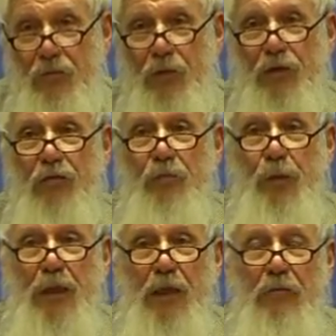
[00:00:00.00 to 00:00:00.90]
We
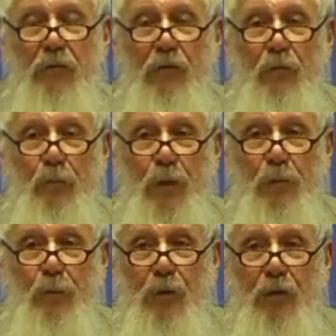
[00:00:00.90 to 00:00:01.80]
expel our own
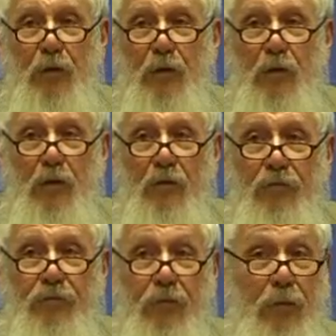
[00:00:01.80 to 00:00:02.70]
people
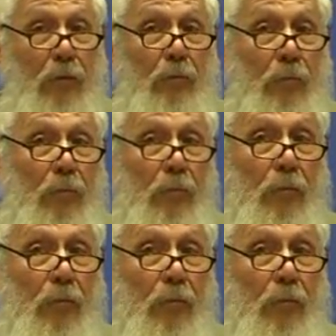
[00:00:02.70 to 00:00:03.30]
from